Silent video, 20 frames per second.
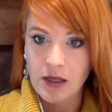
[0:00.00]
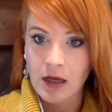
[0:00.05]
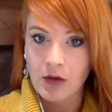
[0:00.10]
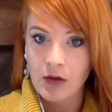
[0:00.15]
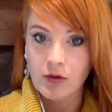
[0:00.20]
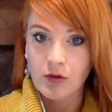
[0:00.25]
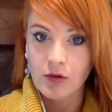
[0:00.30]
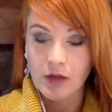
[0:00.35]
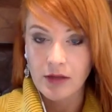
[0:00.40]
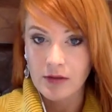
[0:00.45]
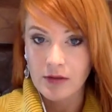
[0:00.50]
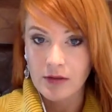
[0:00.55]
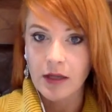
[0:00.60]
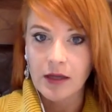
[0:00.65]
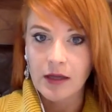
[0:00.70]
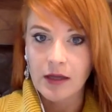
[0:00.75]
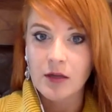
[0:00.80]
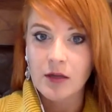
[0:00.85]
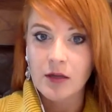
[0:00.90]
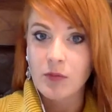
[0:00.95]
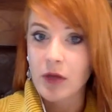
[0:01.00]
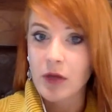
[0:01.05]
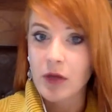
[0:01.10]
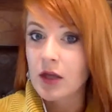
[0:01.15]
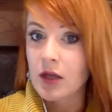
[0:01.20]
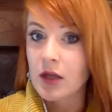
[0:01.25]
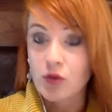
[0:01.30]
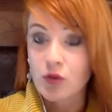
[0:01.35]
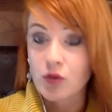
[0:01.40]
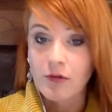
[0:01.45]
out, like the landing
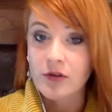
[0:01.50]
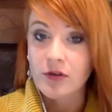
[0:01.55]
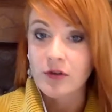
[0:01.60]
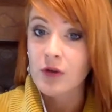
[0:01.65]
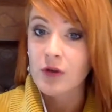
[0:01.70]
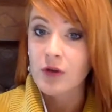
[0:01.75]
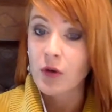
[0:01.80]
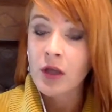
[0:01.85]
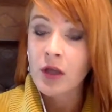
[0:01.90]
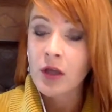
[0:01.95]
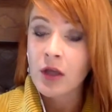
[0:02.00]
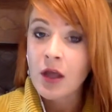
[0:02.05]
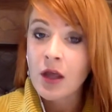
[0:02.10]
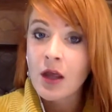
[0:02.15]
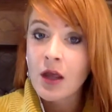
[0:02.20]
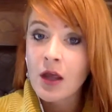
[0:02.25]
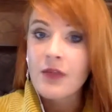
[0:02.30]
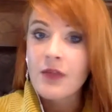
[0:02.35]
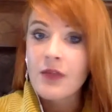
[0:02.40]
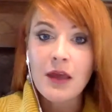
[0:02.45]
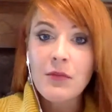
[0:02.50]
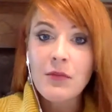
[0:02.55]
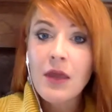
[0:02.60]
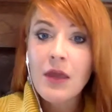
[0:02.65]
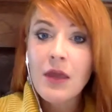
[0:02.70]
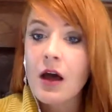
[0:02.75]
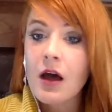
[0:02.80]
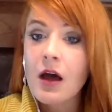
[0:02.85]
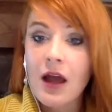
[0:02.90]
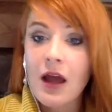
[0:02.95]
page or wherever it's going, they may
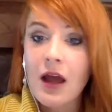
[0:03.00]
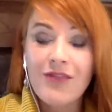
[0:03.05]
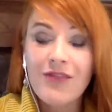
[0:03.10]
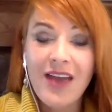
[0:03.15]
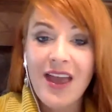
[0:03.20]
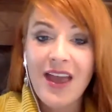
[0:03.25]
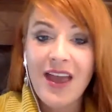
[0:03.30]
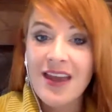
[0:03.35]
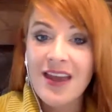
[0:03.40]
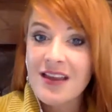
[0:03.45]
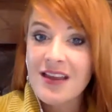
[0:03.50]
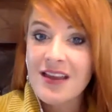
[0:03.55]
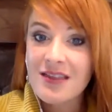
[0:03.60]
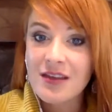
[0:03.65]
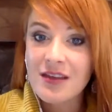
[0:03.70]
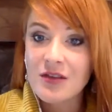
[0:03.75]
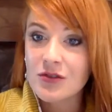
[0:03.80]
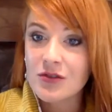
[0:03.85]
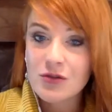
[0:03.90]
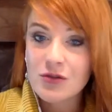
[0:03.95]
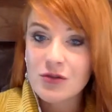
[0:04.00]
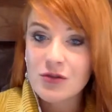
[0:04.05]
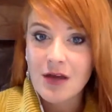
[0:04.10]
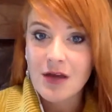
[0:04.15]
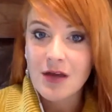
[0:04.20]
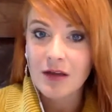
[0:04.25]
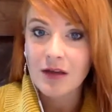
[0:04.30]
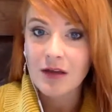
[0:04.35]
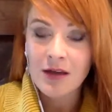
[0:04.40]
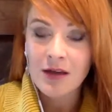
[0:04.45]
not have anything to do with
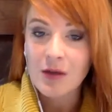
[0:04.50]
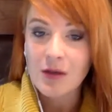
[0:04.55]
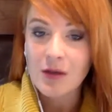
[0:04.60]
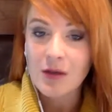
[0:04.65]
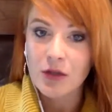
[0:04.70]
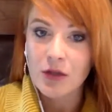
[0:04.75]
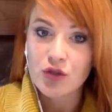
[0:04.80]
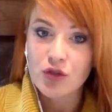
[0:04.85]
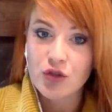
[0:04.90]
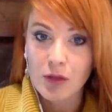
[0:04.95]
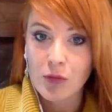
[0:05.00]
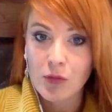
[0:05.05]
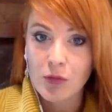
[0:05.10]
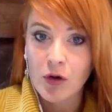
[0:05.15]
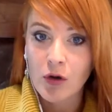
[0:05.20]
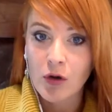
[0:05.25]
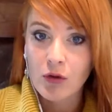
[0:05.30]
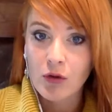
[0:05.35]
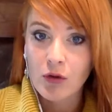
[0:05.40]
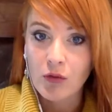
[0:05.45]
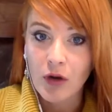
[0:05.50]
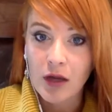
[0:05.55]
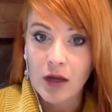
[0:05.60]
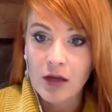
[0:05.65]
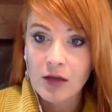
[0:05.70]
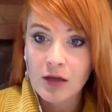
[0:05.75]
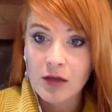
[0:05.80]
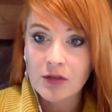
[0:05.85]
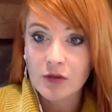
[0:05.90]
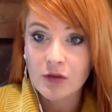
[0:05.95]
that landing page anymore, right?
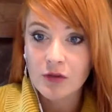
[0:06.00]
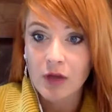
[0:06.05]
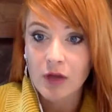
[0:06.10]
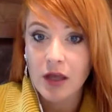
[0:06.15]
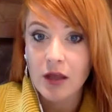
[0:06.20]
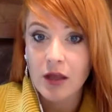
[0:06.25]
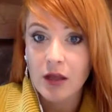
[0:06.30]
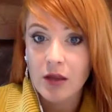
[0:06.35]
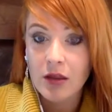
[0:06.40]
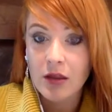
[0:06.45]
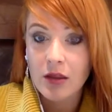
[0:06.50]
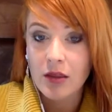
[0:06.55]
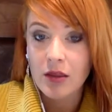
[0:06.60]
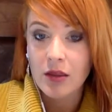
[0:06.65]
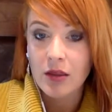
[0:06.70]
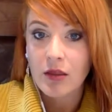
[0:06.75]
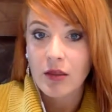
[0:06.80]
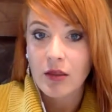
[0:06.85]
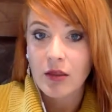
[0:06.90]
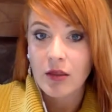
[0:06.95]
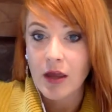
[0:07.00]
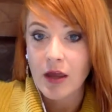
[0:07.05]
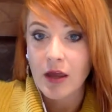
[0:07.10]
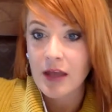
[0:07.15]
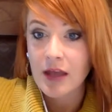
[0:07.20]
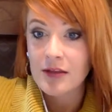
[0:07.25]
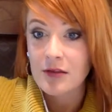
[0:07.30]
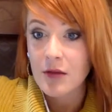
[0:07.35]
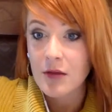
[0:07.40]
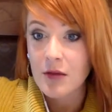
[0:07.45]
So like,
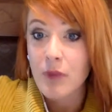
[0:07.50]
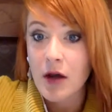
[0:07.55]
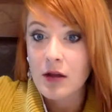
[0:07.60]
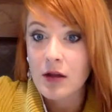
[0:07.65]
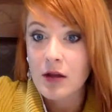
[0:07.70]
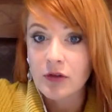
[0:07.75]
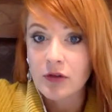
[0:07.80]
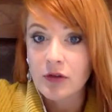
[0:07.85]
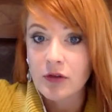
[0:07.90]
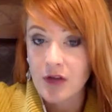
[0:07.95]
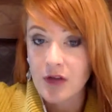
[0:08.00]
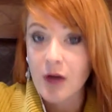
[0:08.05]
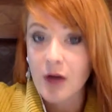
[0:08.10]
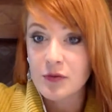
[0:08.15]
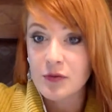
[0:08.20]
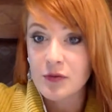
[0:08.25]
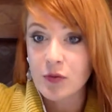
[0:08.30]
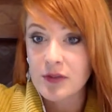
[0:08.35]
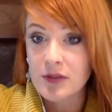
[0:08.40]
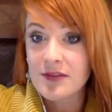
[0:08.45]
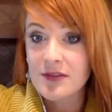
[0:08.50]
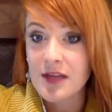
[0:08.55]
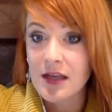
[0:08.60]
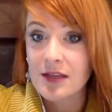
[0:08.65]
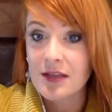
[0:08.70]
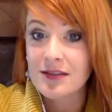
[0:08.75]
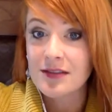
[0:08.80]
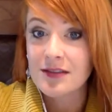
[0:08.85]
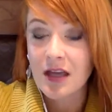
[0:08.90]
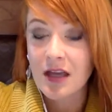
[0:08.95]
the buck literally stops once
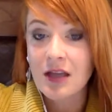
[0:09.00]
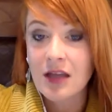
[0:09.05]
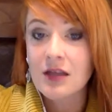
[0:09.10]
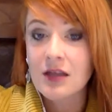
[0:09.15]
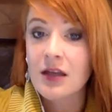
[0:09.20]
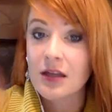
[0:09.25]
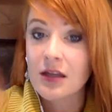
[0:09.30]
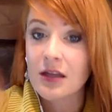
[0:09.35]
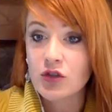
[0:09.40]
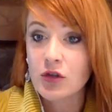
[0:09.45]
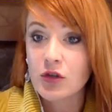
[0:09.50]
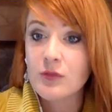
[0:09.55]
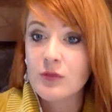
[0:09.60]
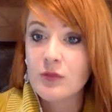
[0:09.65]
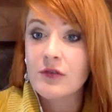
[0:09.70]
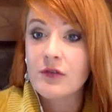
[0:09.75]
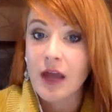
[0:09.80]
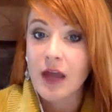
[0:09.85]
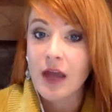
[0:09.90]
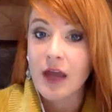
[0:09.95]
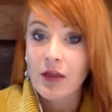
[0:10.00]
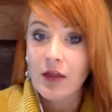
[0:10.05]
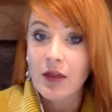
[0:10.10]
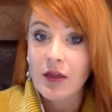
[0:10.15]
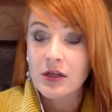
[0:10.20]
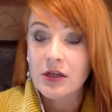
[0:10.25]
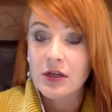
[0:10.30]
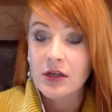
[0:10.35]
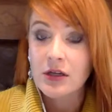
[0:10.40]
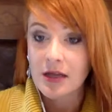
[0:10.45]
they hit send in terms of
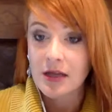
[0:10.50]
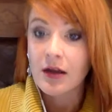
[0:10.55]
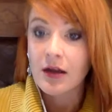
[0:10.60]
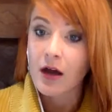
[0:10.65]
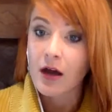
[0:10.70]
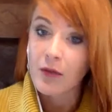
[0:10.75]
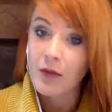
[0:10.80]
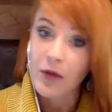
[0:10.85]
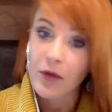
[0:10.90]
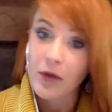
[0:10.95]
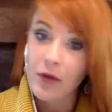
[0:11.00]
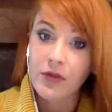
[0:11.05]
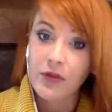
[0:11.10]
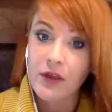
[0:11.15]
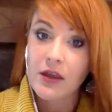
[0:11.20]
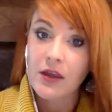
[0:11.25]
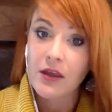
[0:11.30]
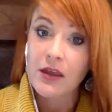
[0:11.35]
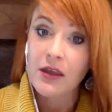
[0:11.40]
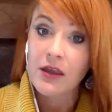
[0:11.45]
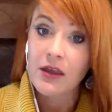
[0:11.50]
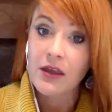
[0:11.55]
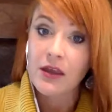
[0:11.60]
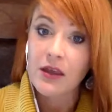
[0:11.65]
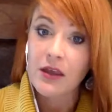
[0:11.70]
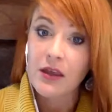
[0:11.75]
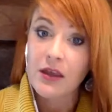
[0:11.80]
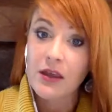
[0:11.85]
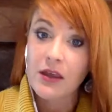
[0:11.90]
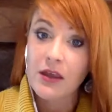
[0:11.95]
gathering data about the email
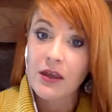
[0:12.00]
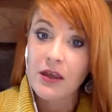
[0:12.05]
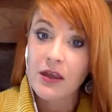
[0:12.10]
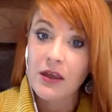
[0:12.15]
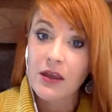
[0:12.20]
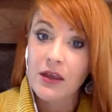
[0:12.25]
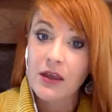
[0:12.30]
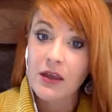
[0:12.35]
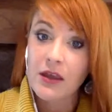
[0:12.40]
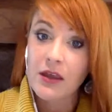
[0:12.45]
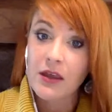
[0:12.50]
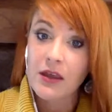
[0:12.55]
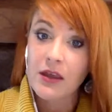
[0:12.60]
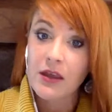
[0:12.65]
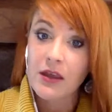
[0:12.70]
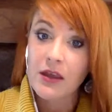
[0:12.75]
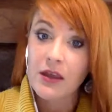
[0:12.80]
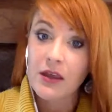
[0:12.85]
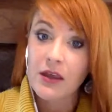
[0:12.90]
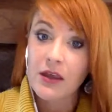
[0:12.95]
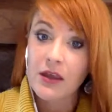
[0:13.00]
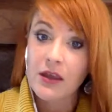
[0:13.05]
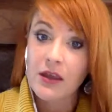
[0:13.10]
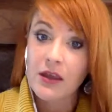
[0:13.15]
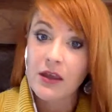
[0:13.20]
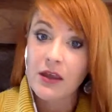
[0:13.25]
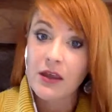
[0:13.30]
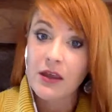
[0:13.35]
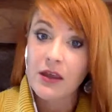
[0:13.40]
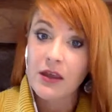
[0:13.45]
itself and like whether
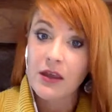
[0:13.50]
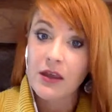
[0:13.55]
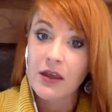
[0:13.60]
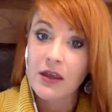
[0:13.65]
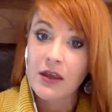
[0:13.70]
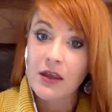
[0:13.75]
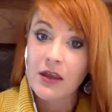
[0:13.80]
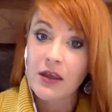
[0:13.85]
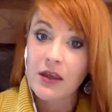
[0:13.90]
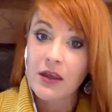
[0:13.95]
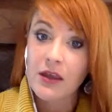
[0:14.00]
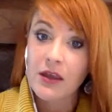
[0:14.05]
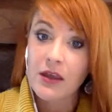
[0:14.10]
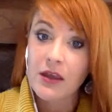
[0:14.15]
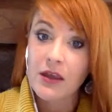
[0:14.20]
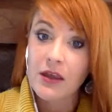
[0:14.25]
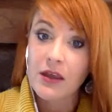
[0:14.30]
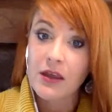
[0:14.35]
or not people clicked,